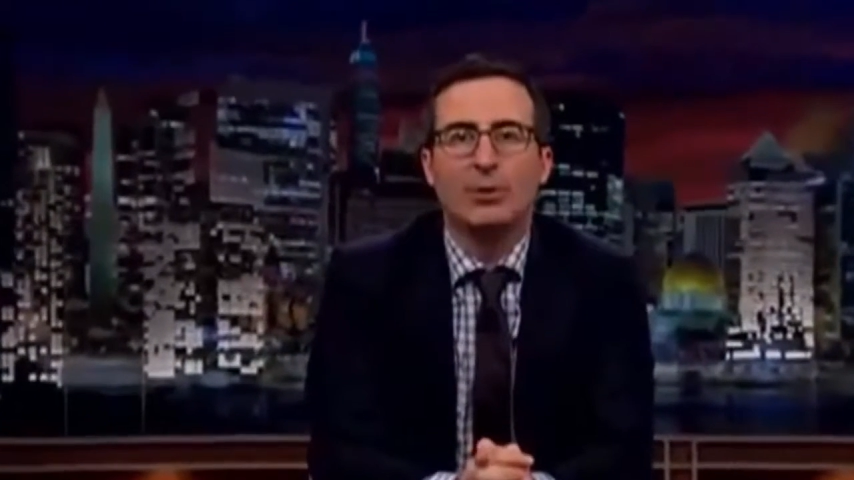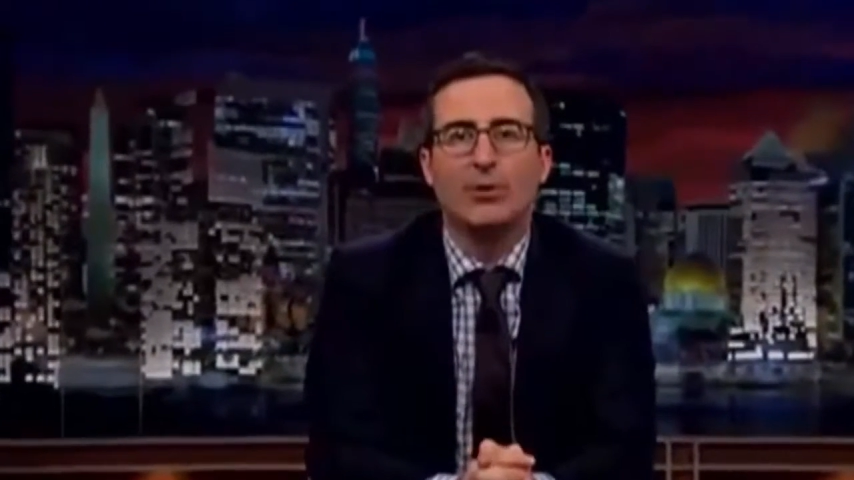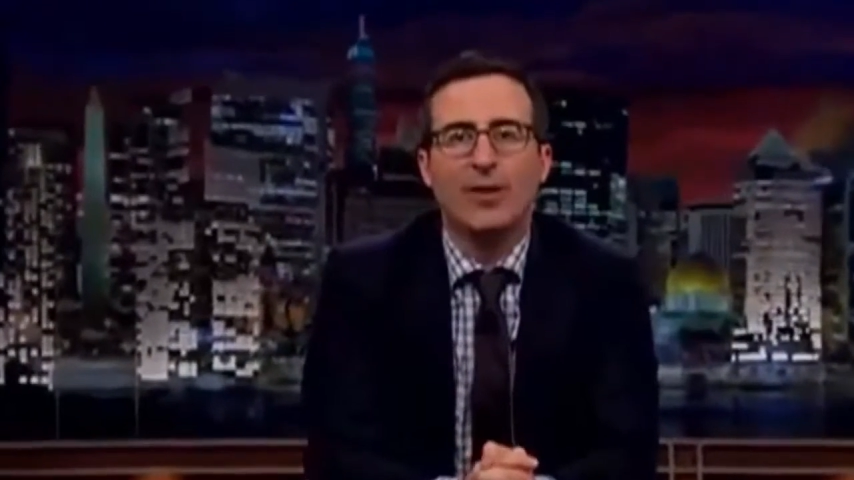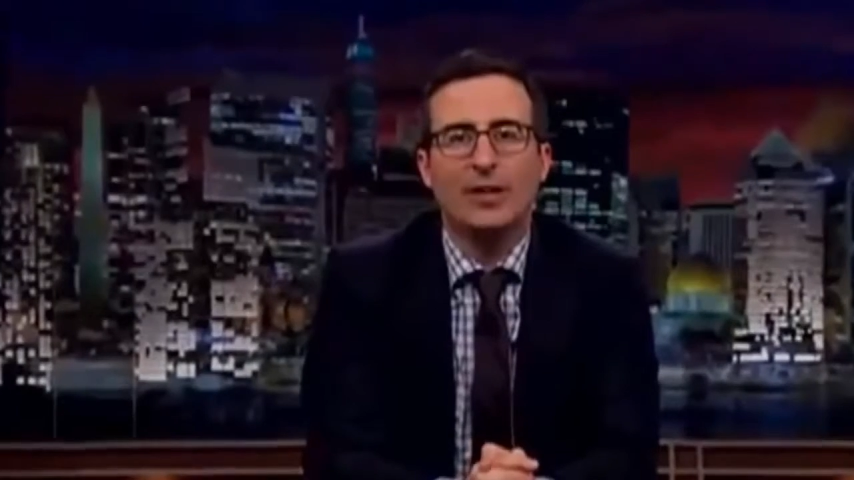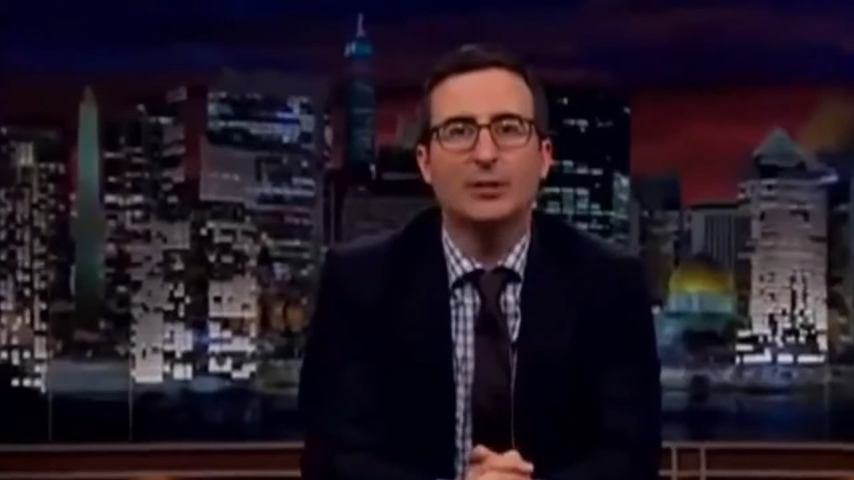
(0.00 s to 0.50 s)

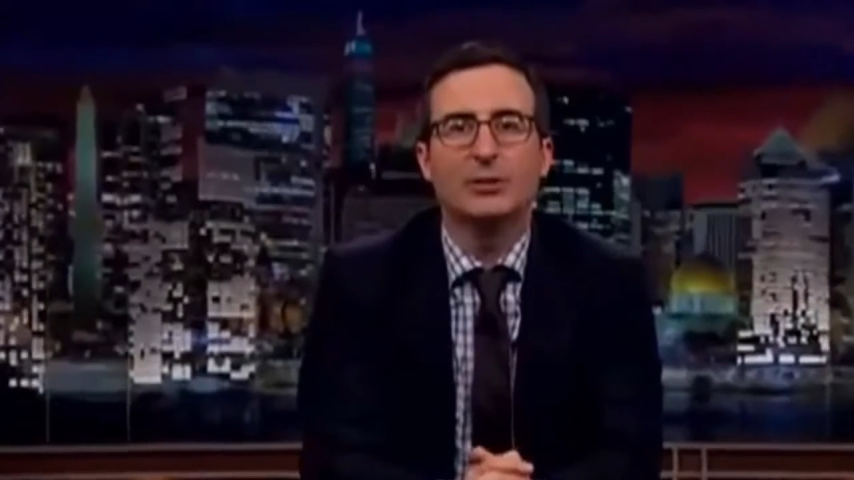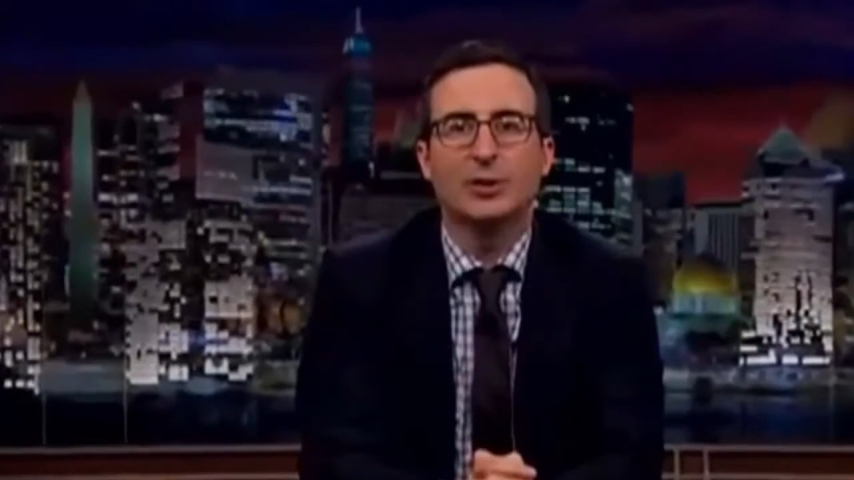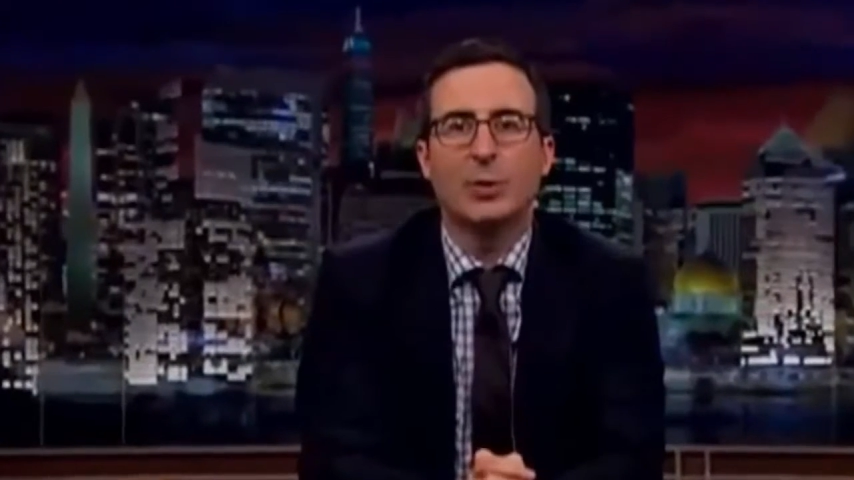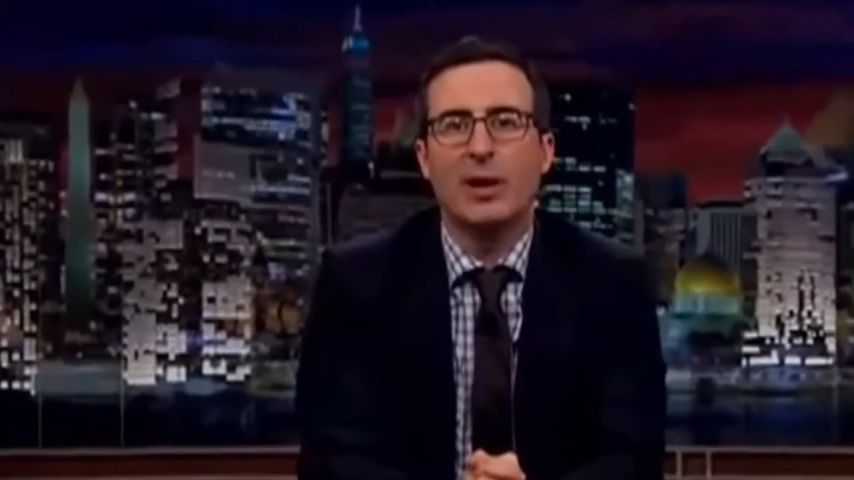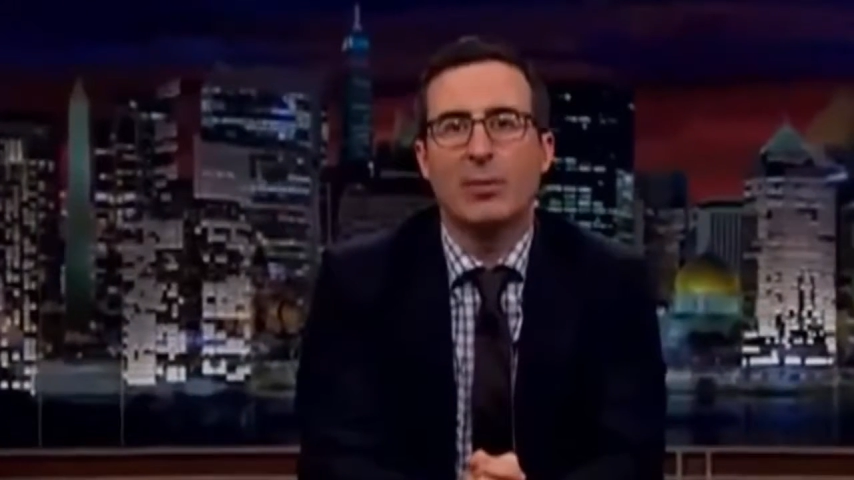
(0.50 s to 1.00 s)
professional
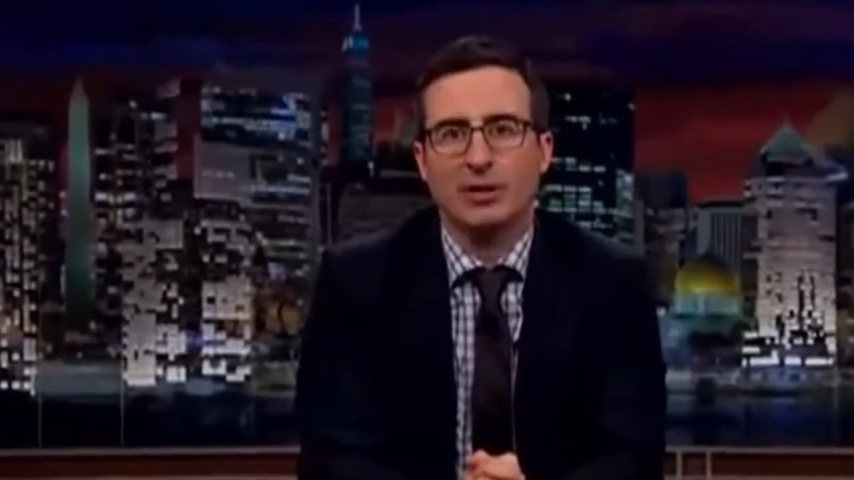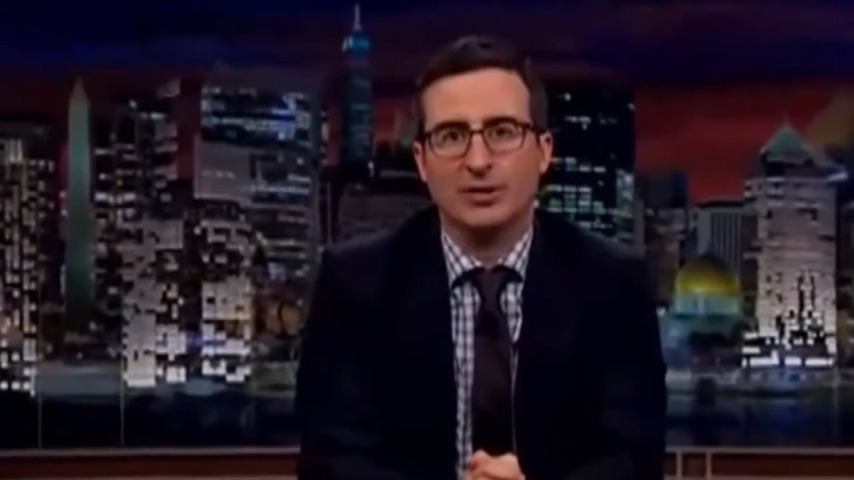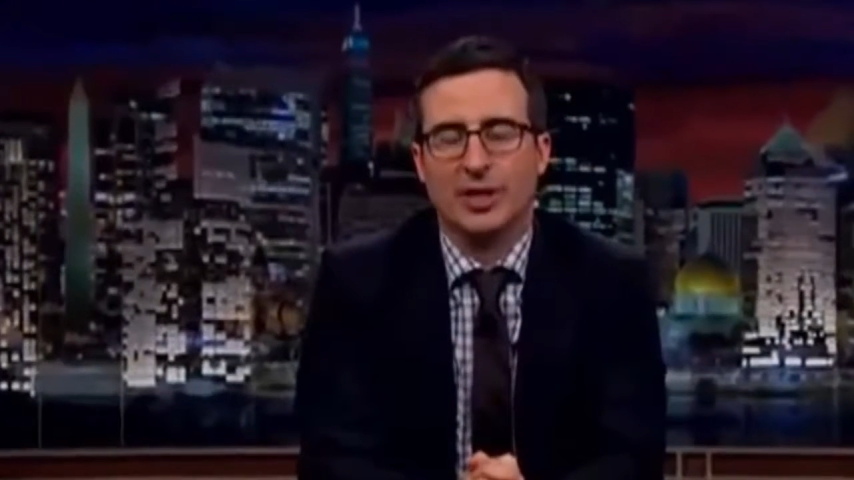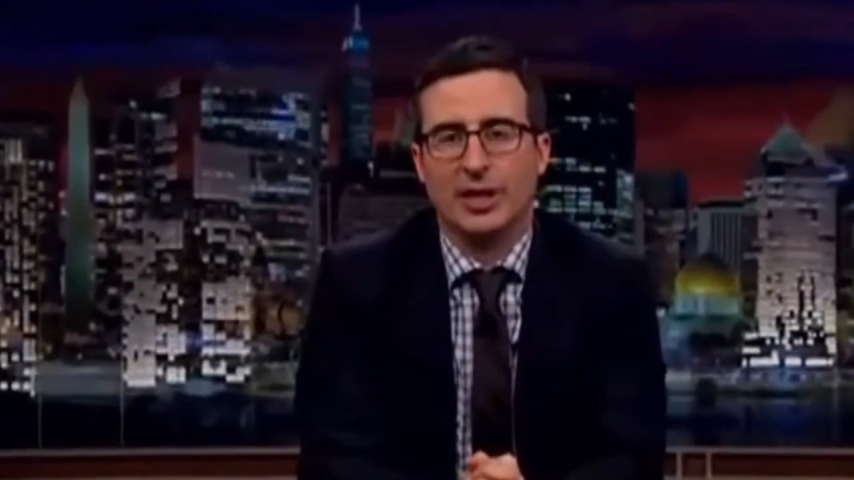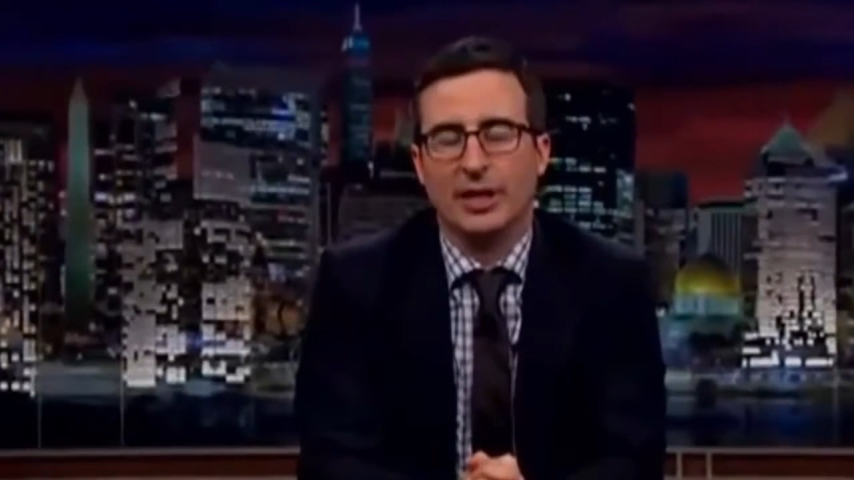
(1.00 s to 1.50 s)
swear
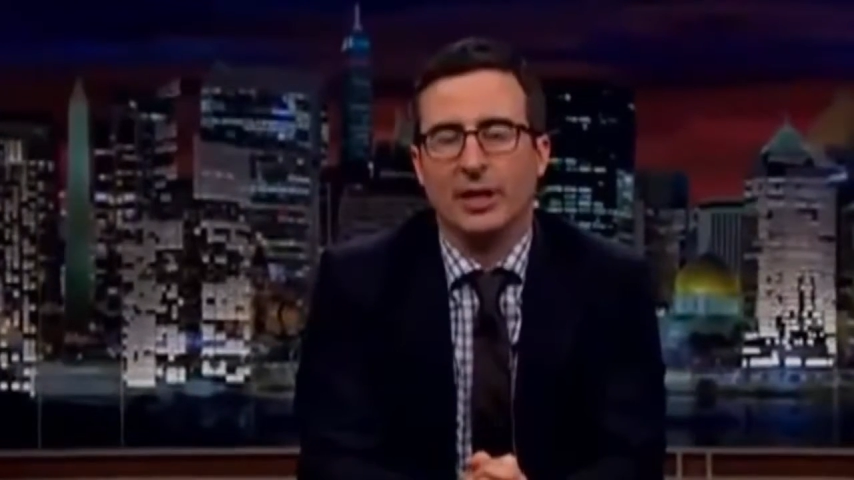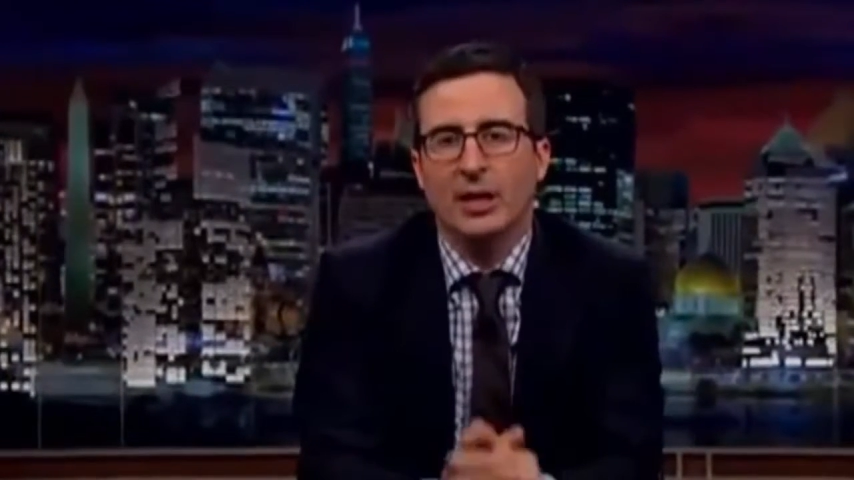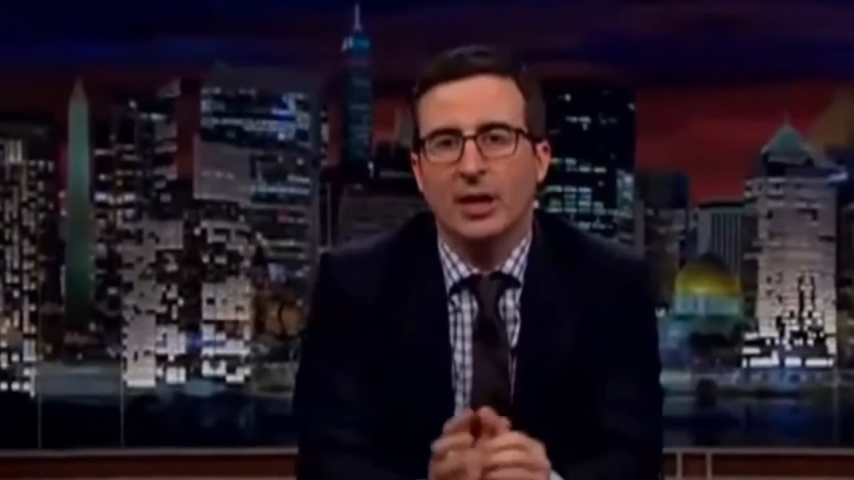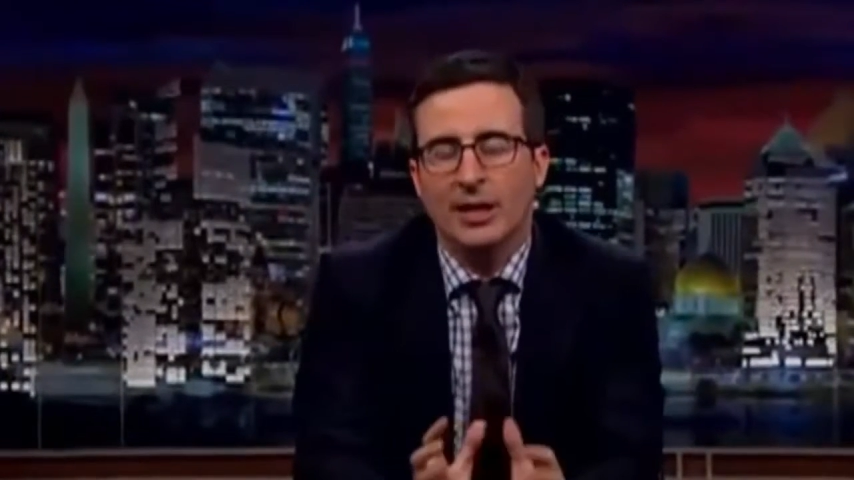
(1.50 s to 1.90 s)
word sayer.